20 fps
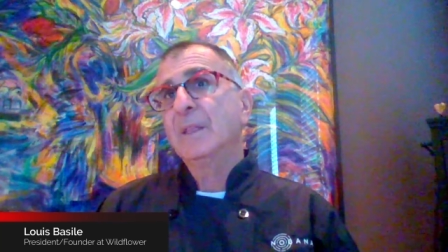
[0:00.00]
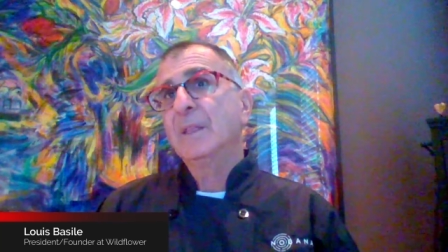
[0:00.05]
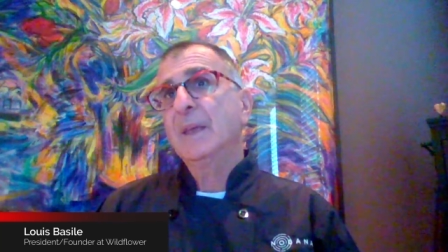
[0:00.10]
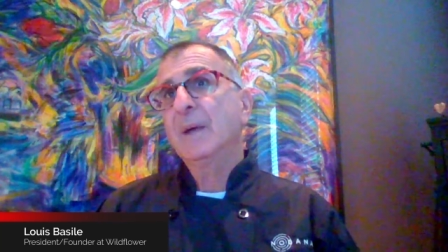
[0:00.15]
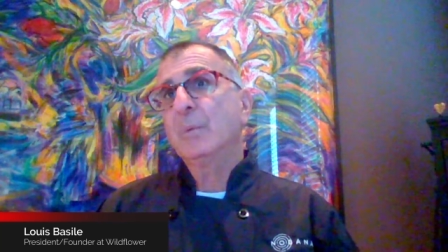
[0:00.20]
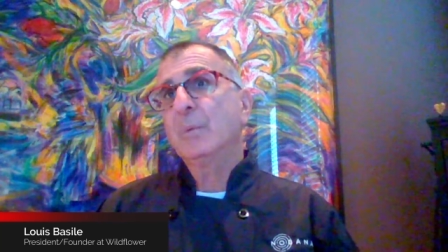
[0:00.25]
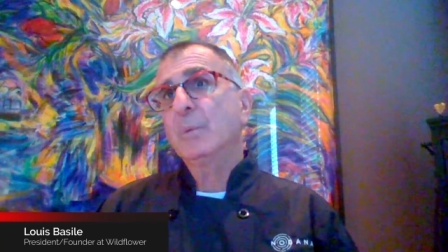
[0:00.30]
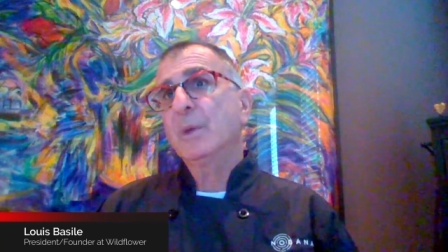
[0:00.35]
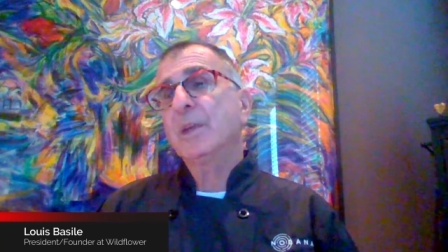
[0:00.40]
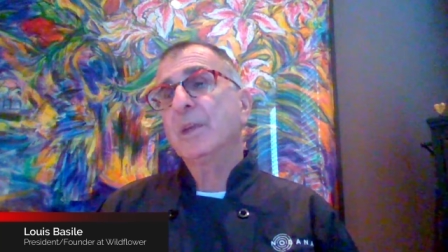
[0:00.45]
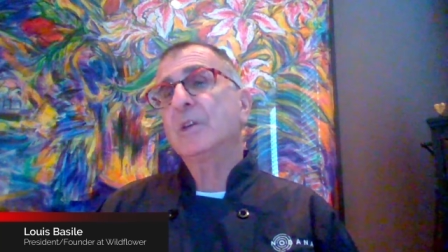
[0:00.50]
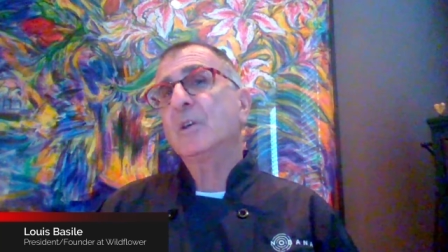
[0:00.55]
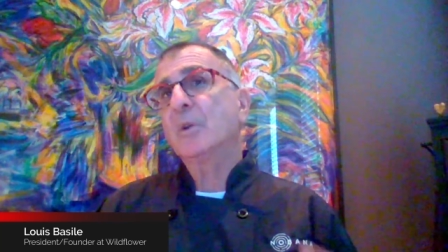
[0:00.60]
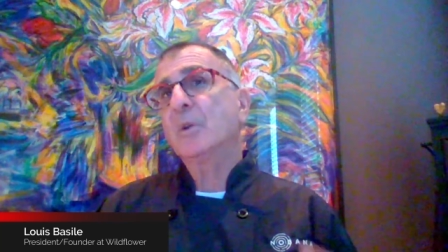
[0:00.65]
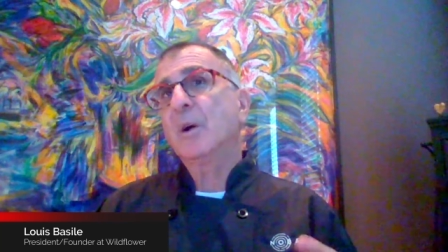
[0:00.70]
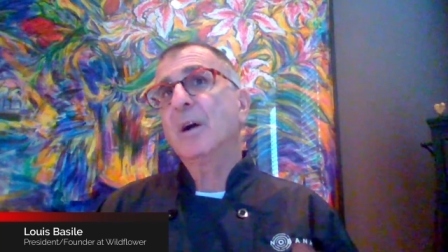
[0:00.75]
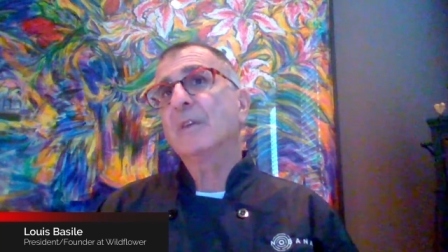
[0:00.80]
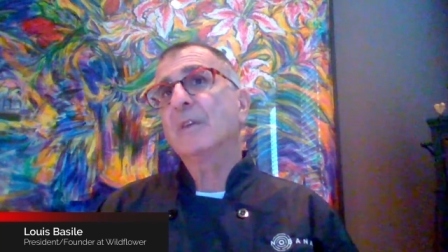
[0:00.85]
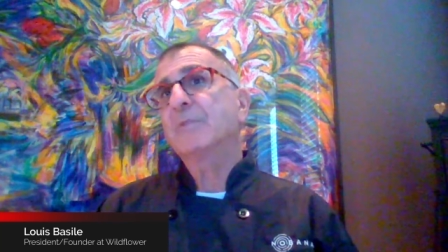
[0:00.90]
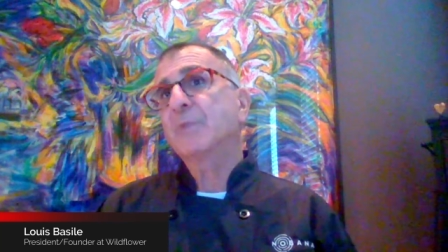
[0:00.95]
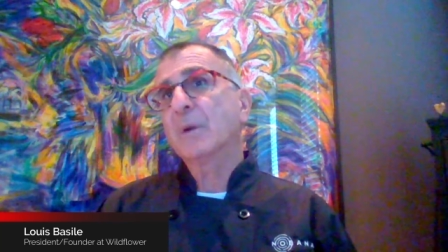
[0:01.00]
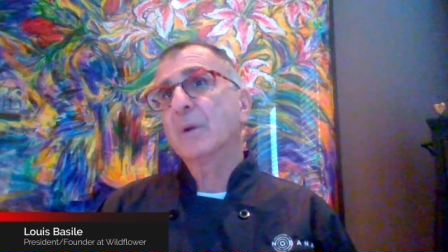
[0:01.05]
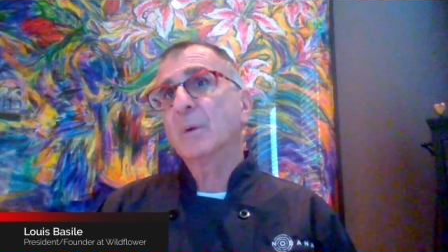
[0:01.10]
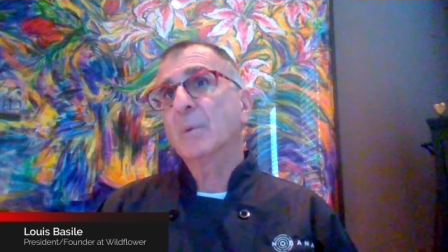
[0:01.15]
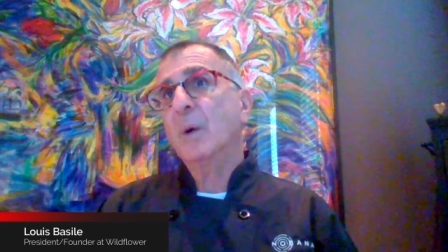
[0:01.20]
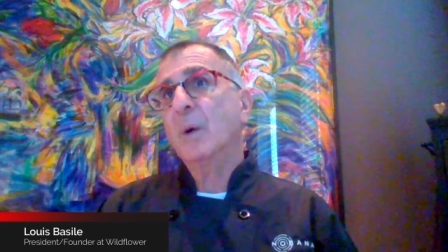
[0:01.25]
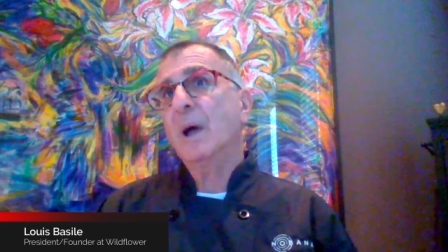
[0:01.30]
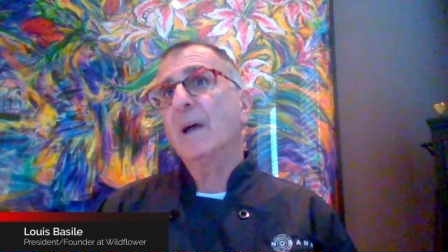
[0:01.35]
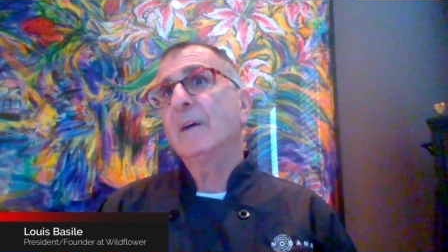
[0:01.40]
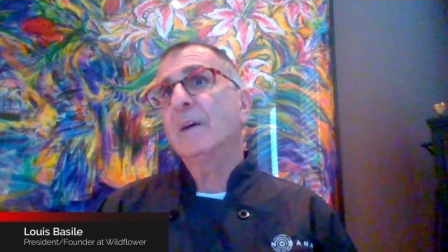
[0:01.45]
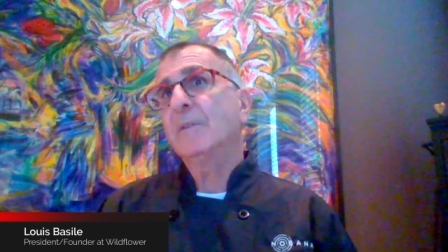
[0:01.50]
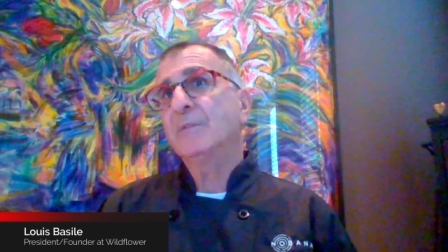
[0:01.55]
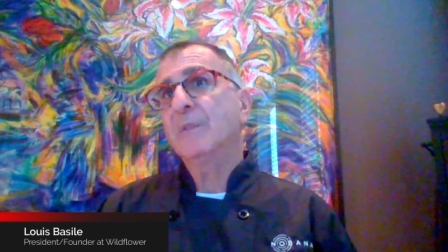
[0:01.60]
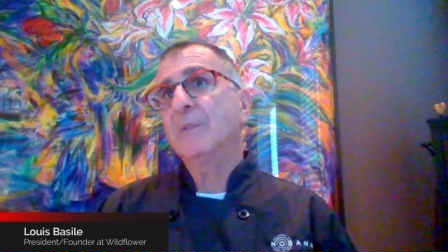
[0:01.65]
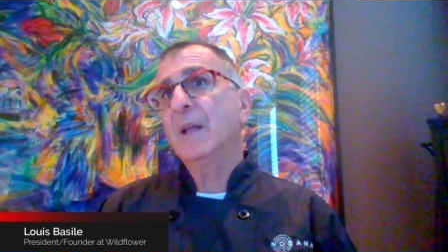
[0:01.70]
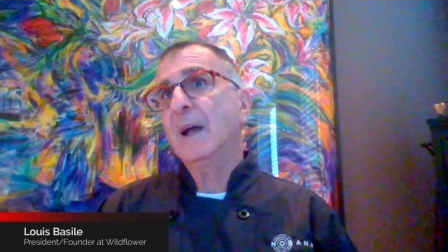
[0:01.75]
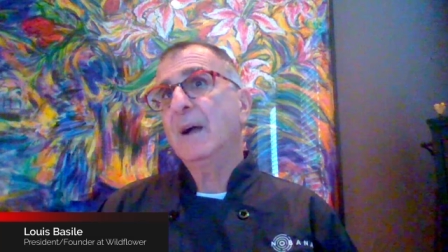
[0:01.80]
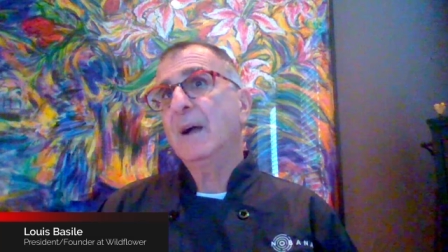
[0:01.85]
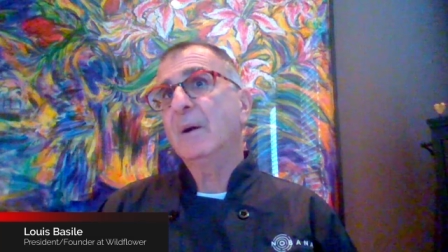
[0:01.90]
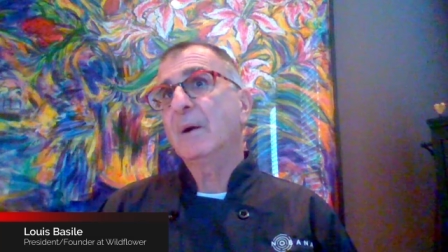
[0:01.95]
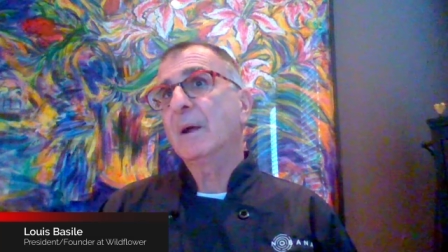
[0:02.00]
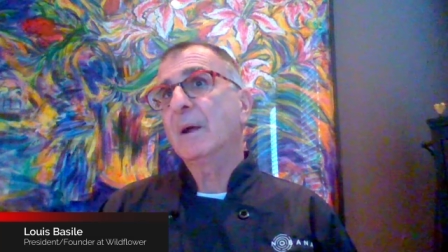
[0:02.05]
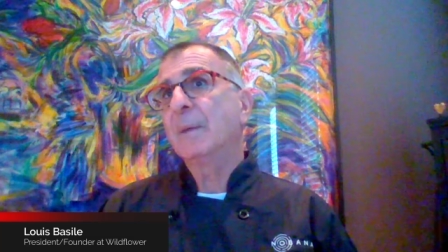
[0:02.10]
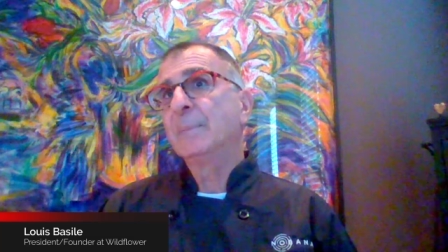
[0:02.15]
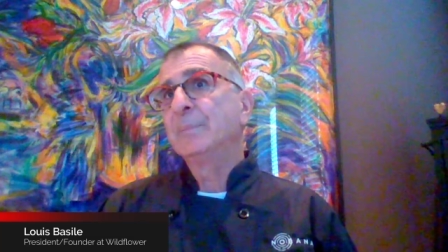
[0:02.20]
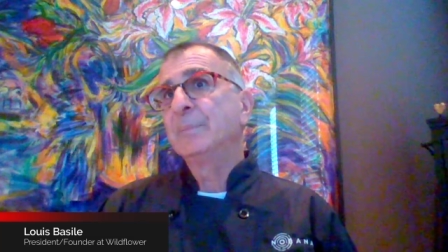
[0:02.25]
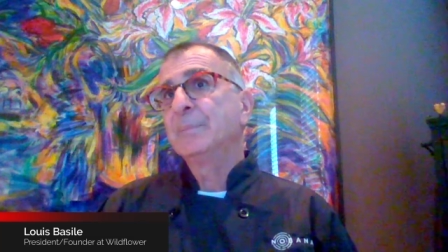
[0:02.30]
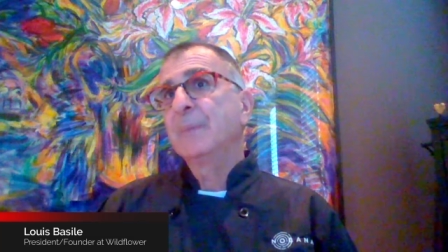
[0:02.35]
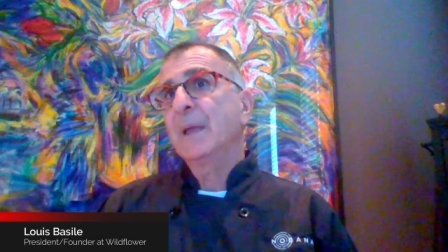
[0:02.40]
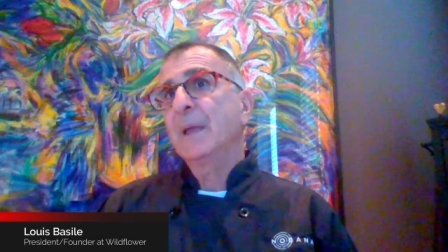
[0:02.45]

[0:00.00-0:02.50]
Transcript: that we could offer at Wildflower,